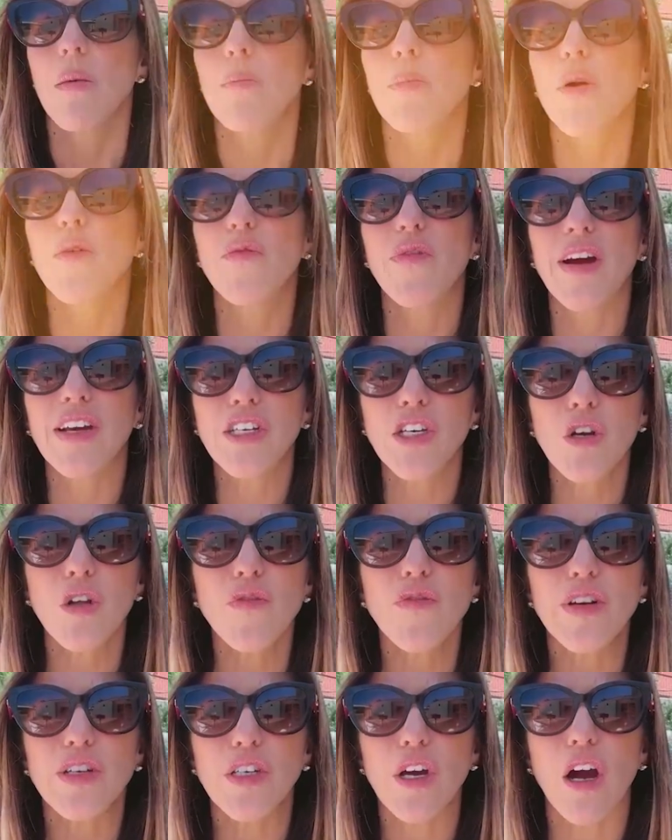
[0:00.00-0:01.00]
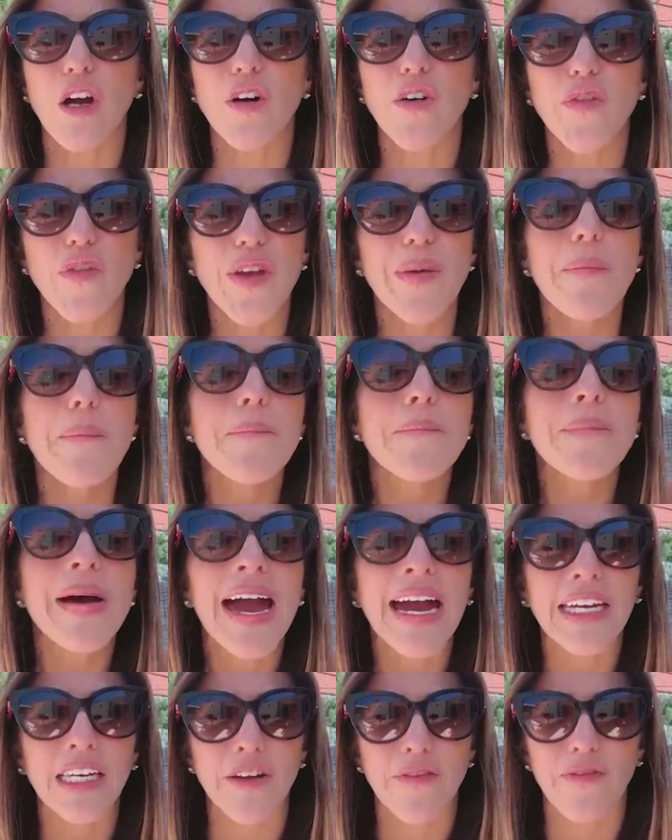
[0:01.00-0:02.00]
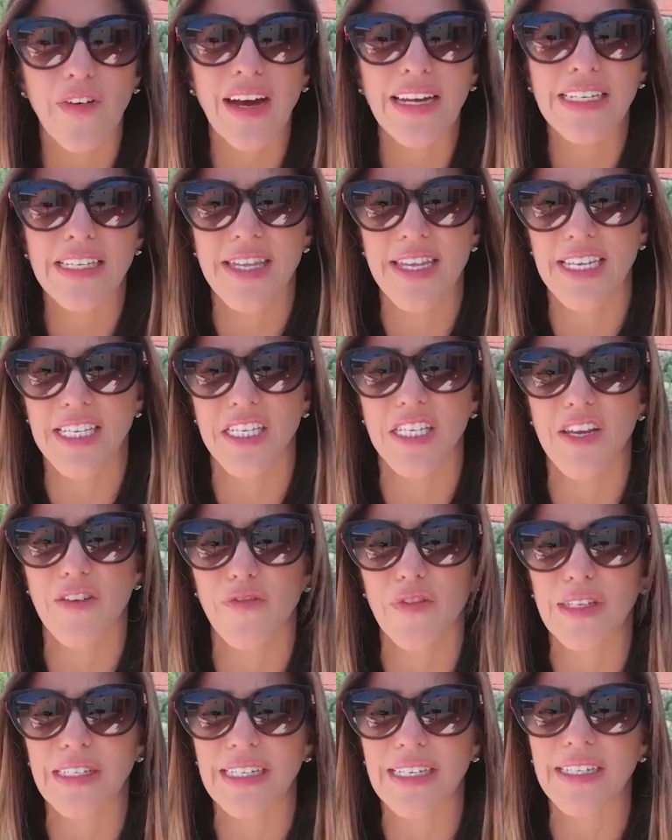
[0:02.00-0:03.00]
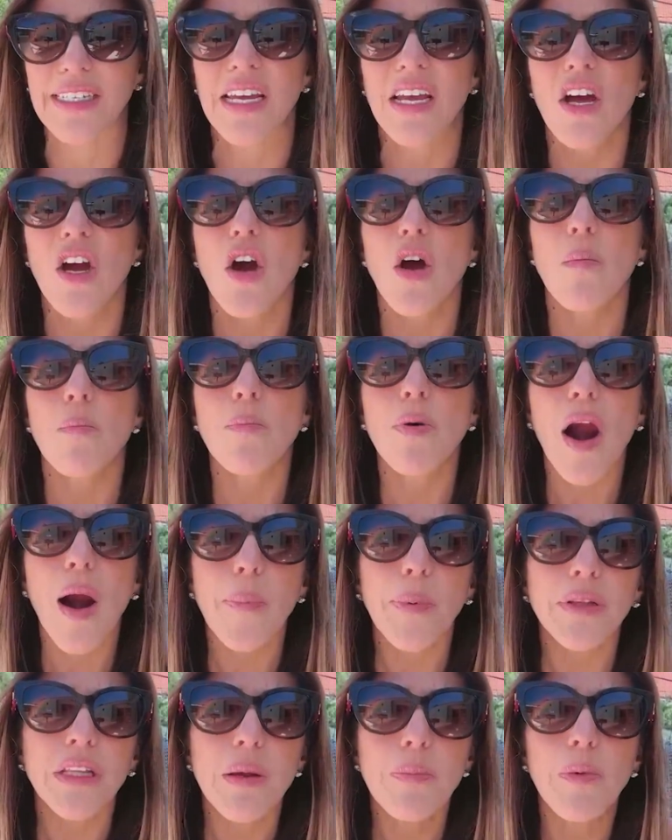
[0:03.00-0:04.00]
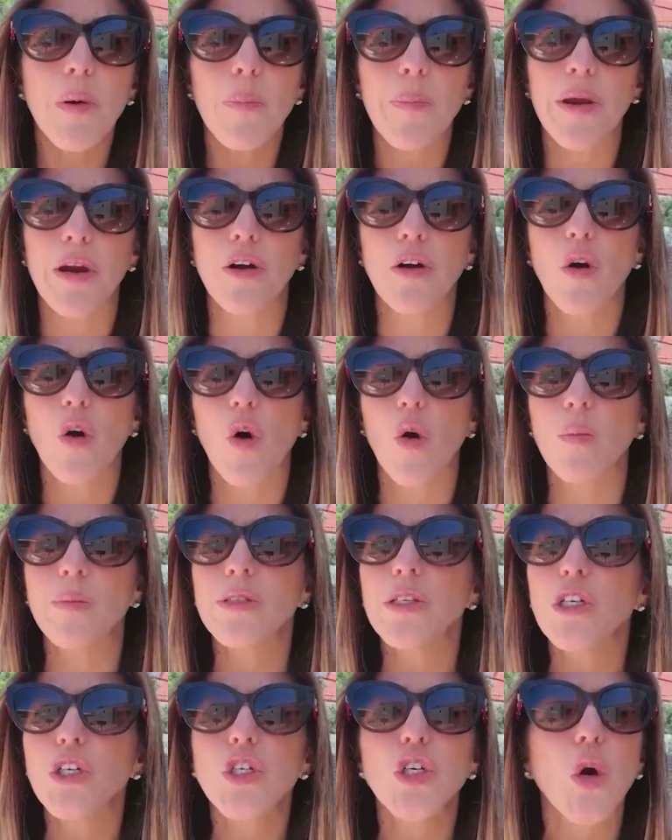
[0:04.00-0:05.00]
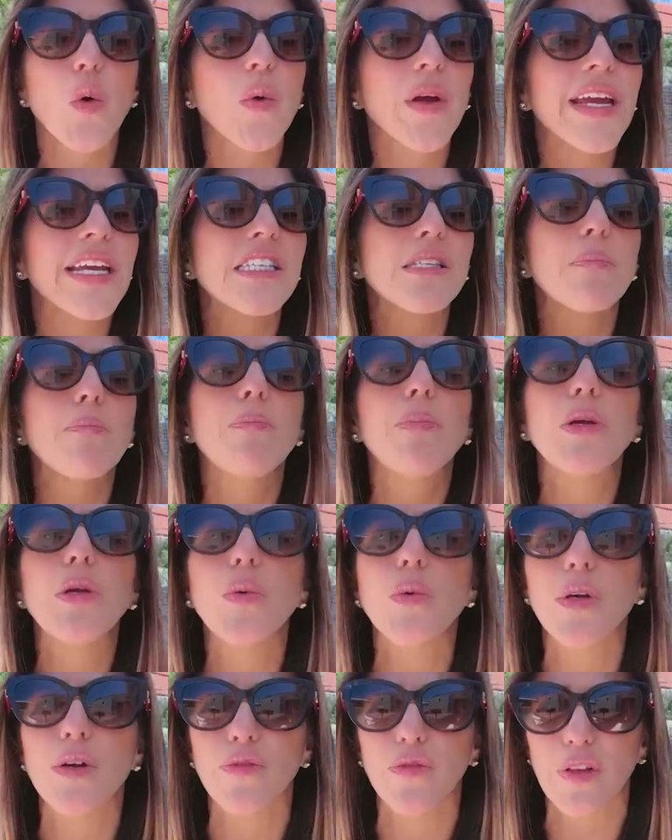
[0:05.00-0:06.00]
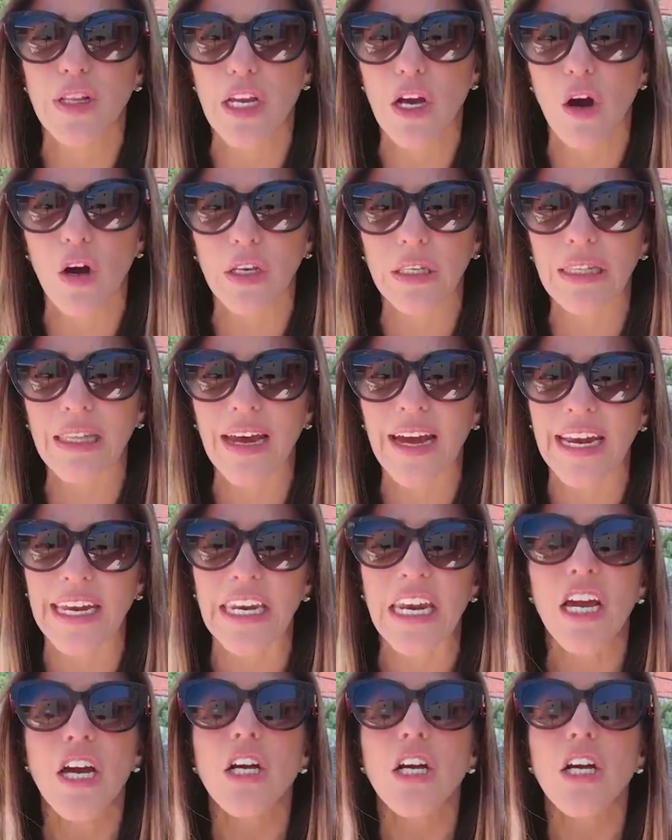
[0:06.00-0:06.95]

Professional photography magnifies these differences. Properly prepared homes showcase beautifully online,